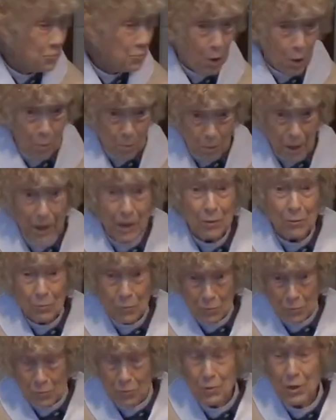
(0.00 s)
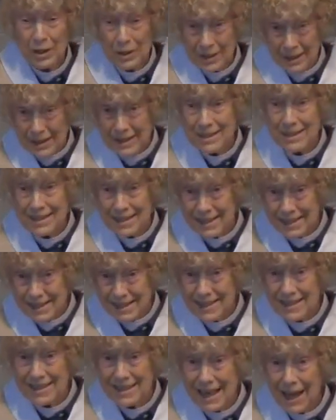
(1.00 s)
Roebuck really did
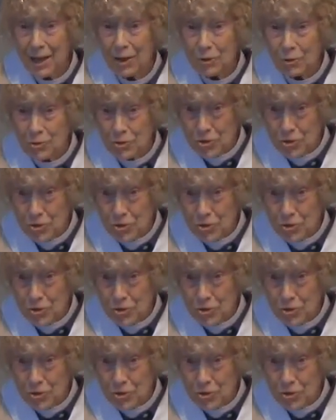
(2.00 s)
sell